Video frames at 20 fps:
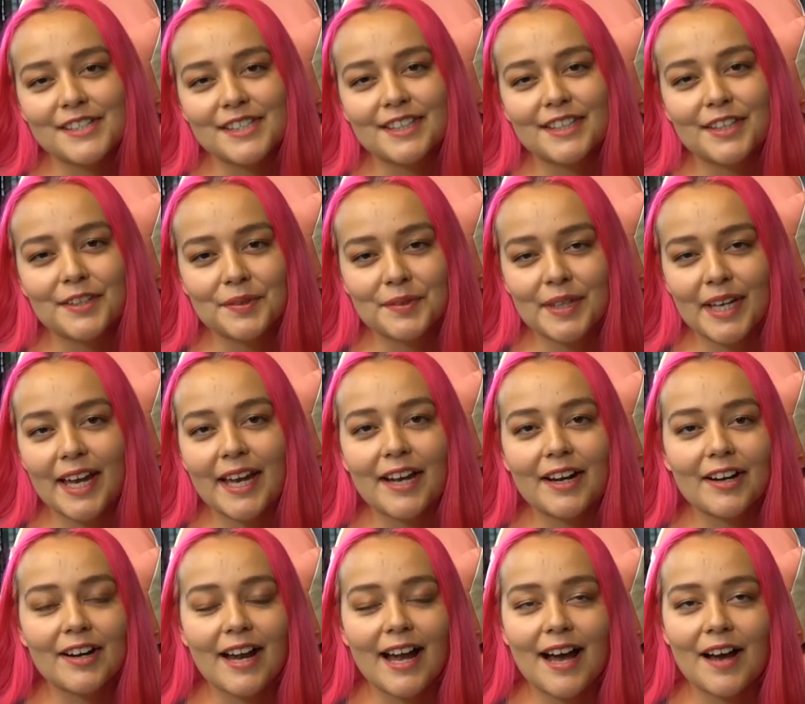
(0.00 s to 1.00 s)
in the
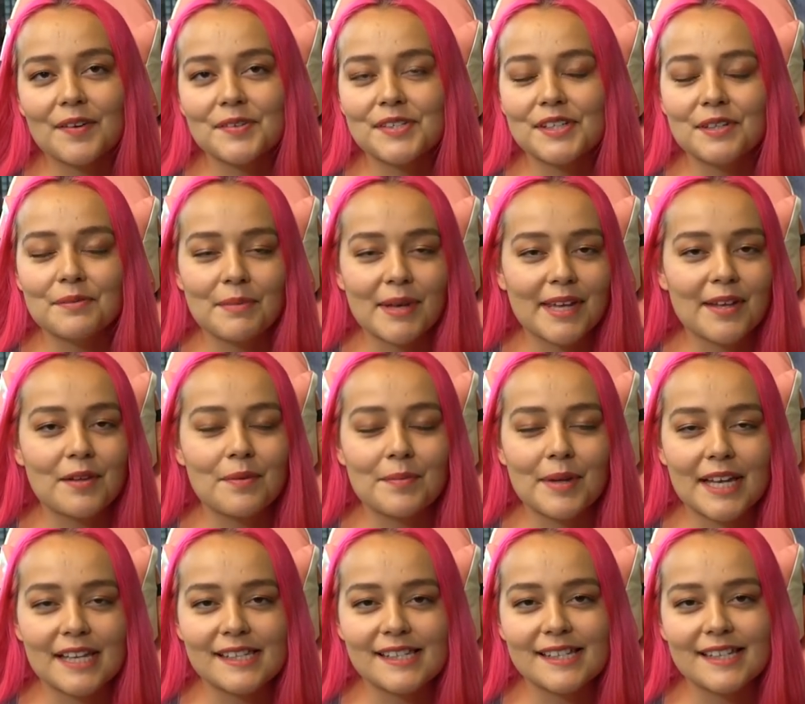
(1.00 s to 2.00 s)
UK are housing male
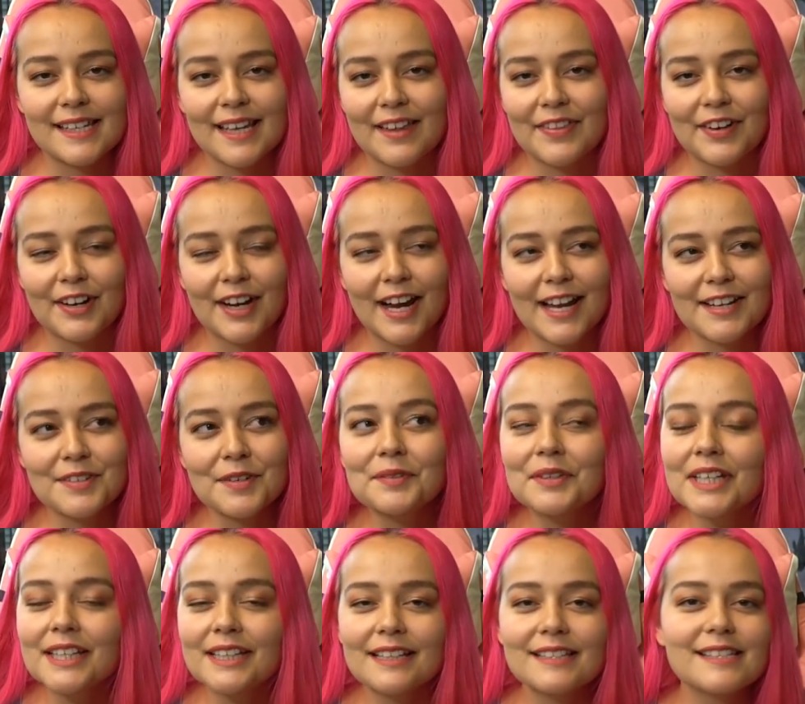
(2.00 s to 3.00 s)
mice together. I
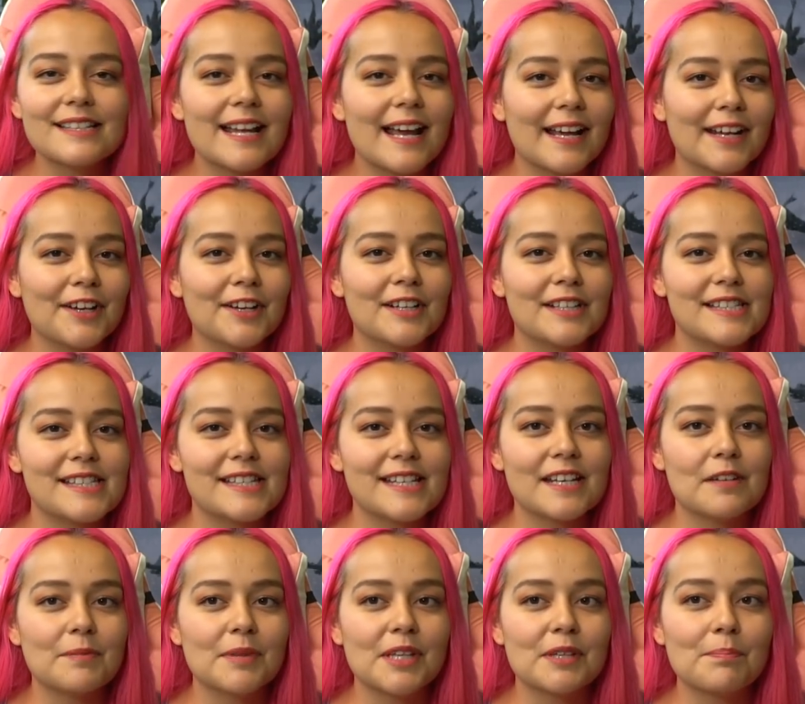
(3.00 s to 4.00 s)
don't think that's an accurate
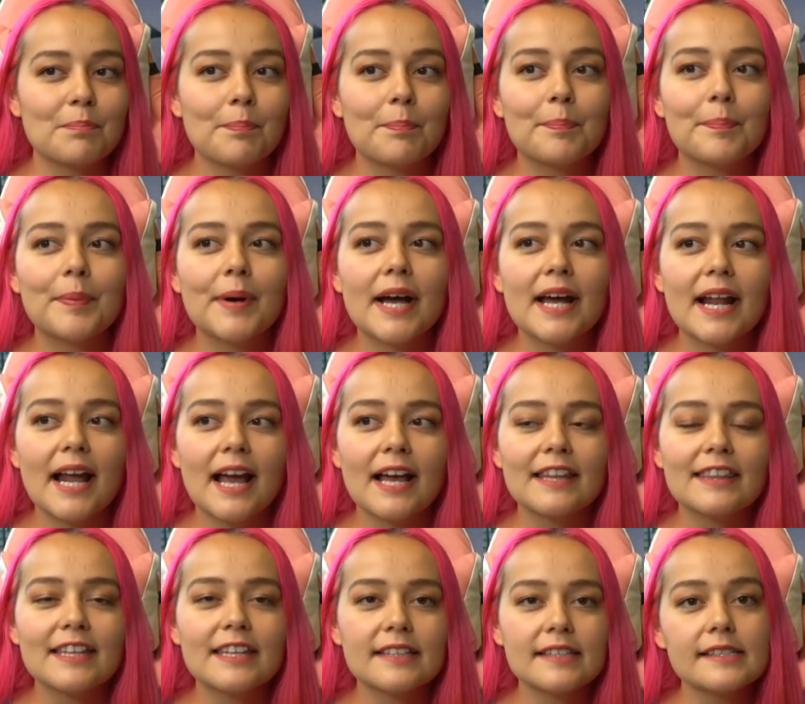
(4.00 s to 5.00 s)
statement. But
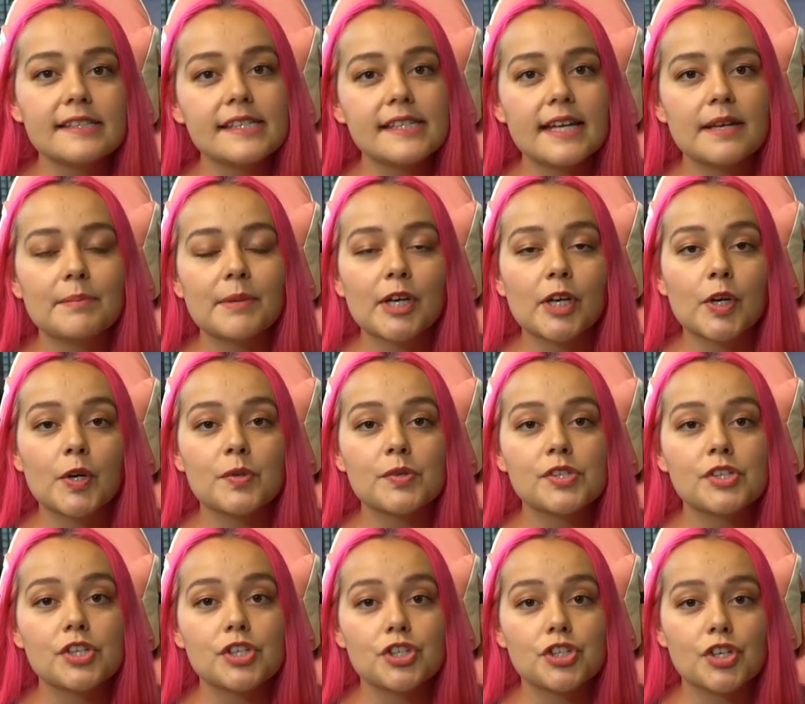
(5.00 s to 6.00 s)
I think this statement
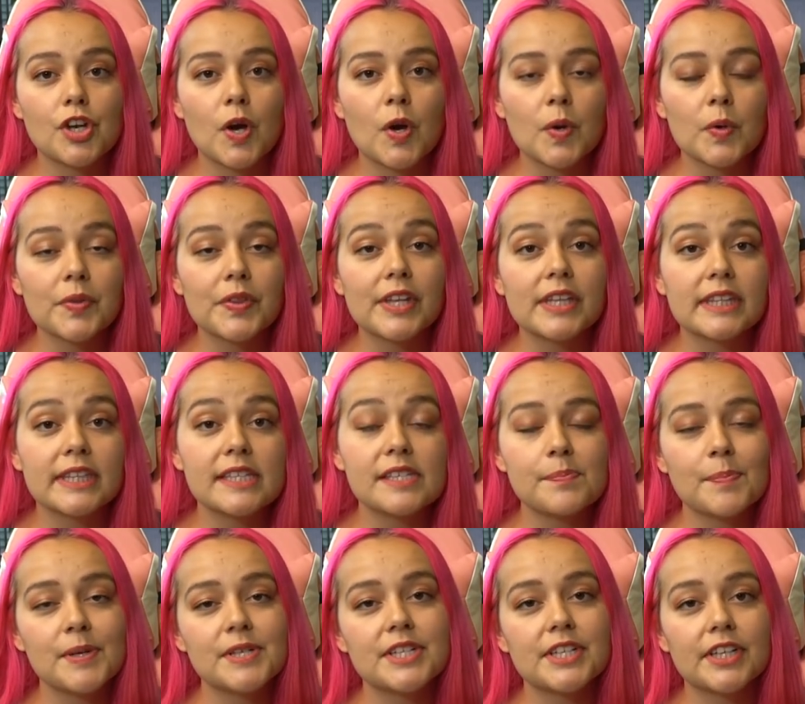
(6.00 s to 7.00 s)
goes to show that
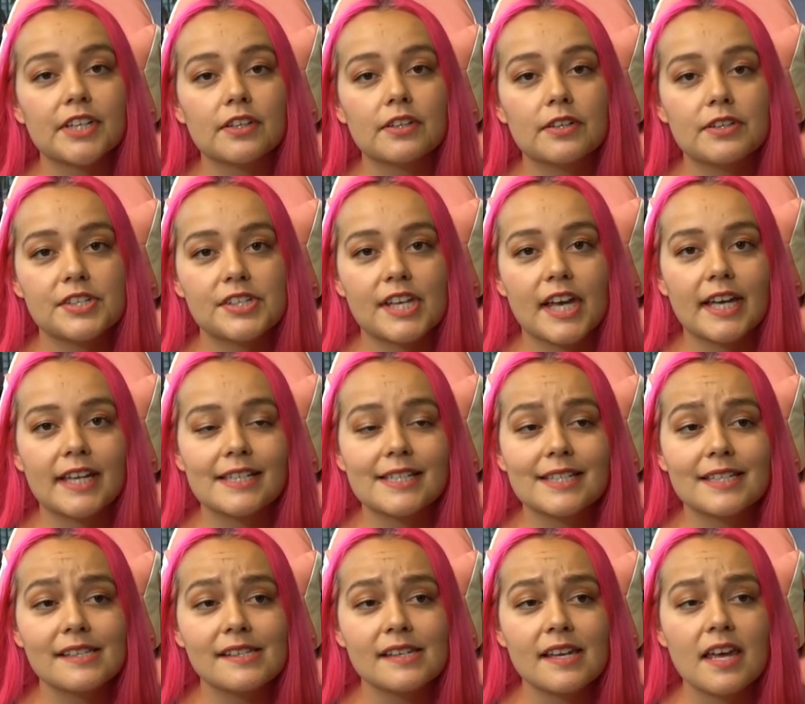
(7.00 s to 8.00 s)
this particular
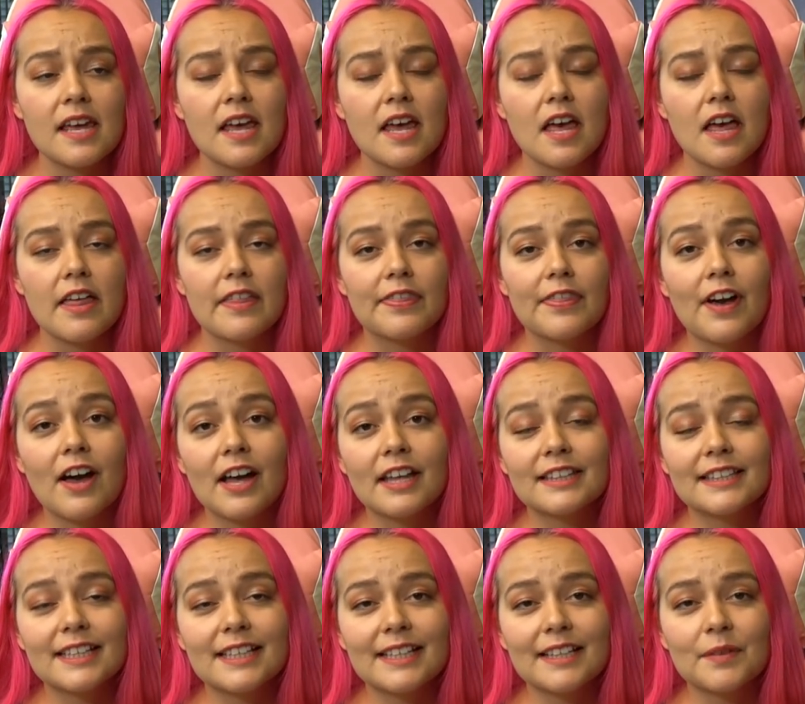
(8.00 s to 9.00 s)
scientist
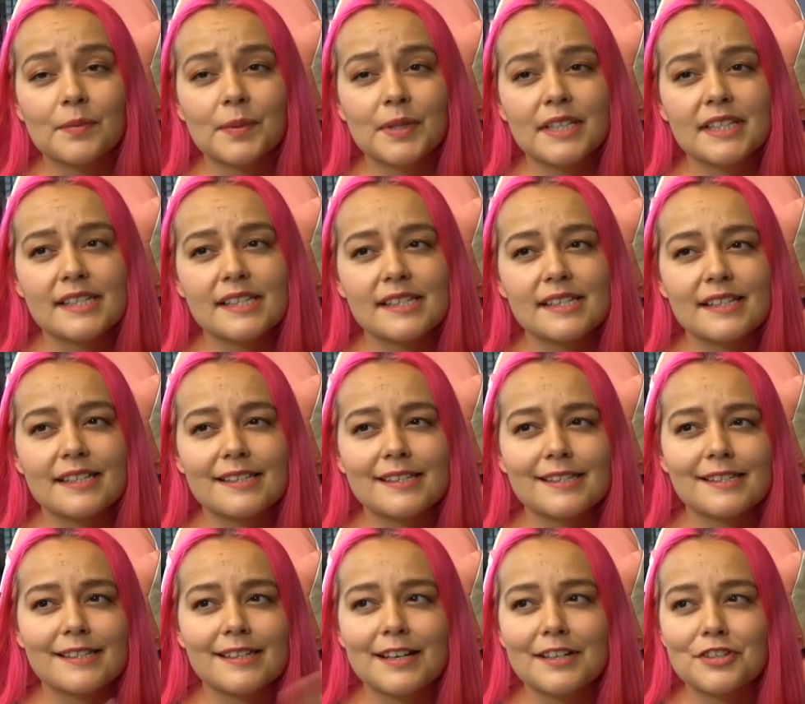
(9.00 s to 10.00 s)
thought that it was
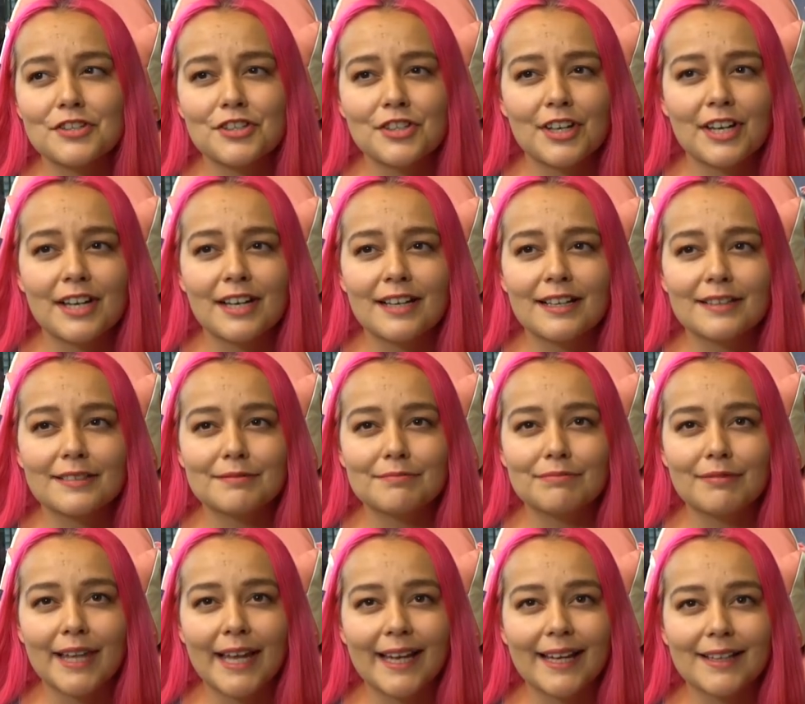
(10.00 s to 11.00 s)
such a
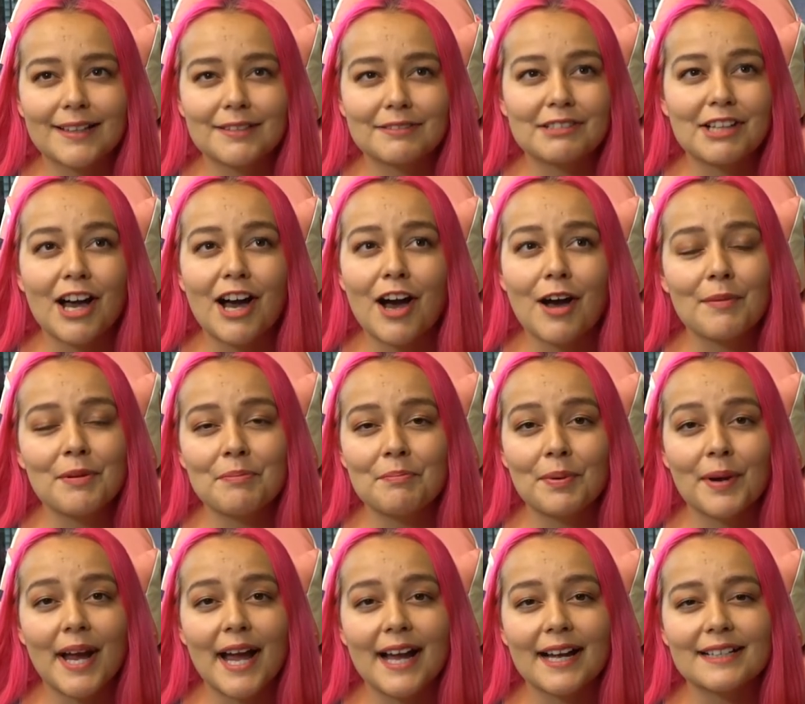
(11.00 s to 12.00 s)
like common
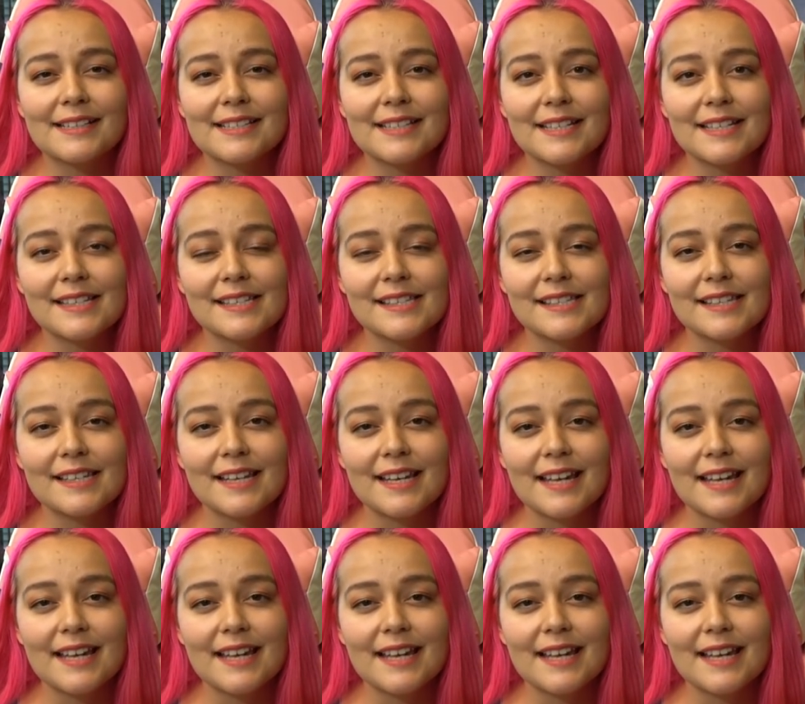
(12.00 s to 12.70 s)
practice